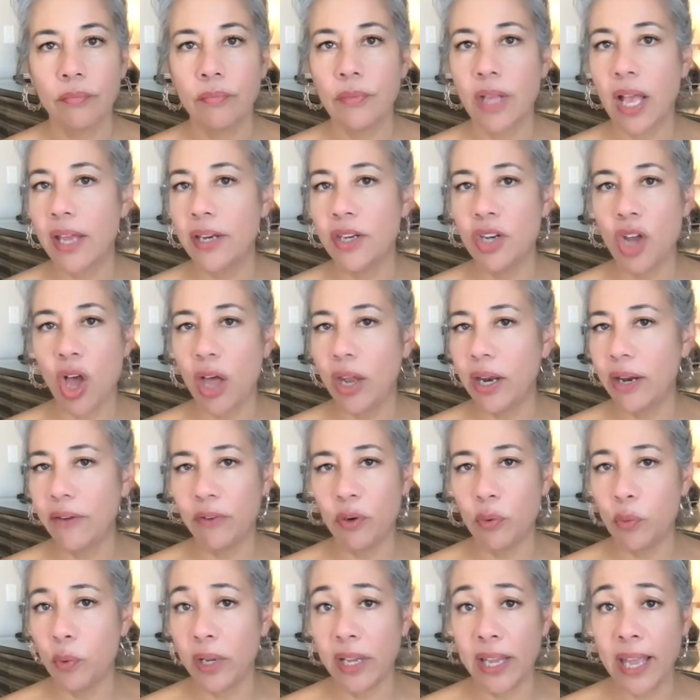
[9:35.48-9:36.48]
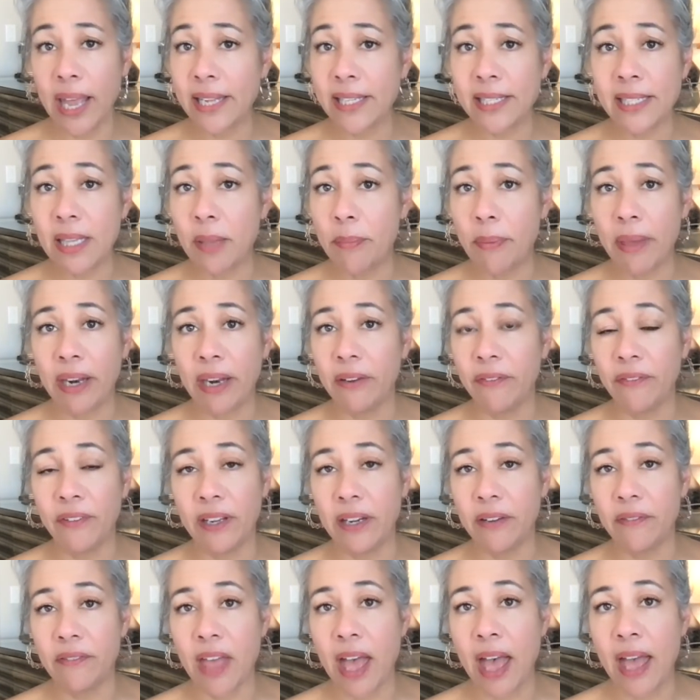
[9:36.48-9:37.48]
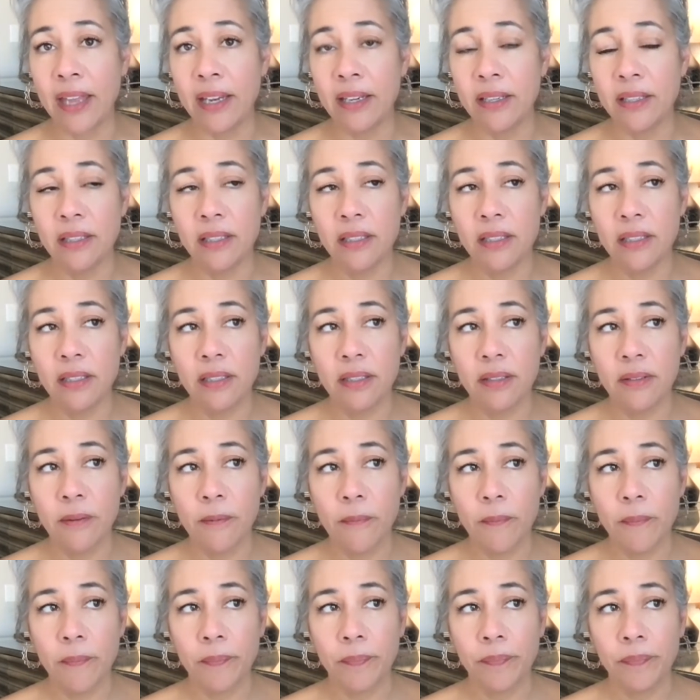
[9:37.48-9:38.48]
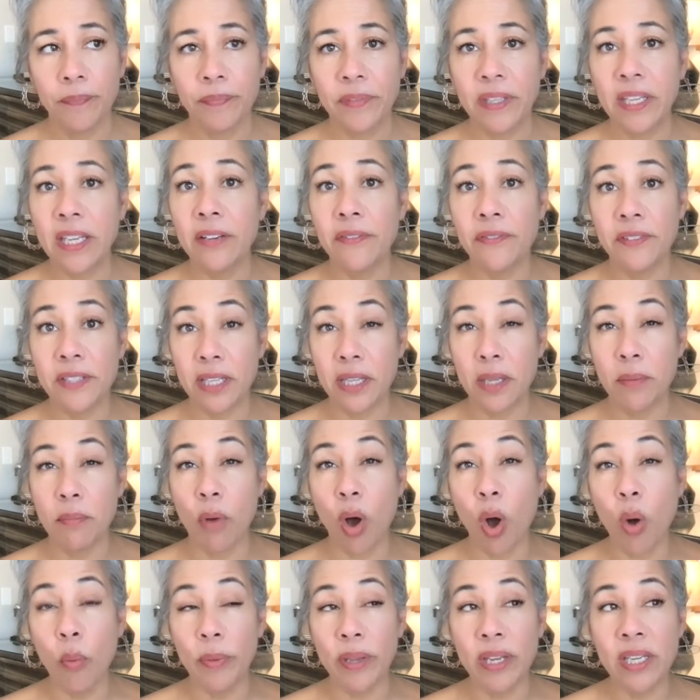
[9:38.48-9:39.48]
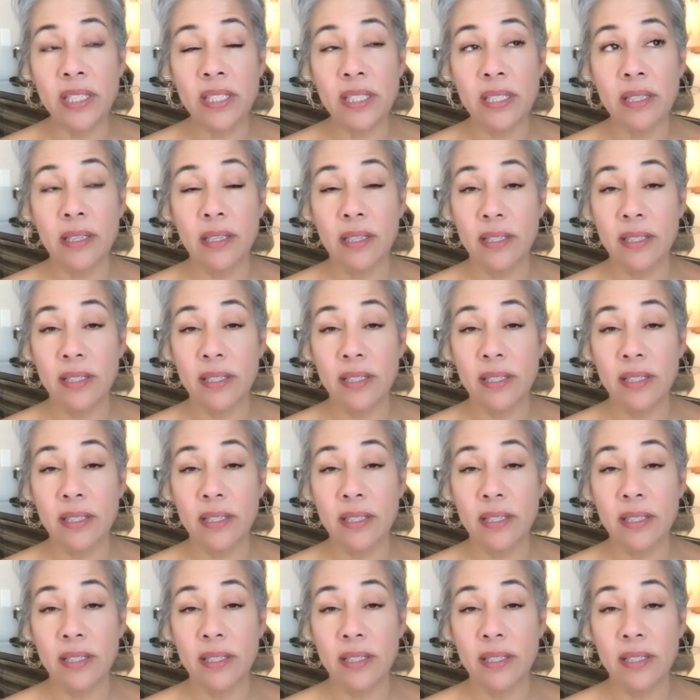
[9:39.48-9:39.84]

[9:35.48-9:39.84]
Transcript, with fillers: And not everyone gets the benefit of that gift in the moment.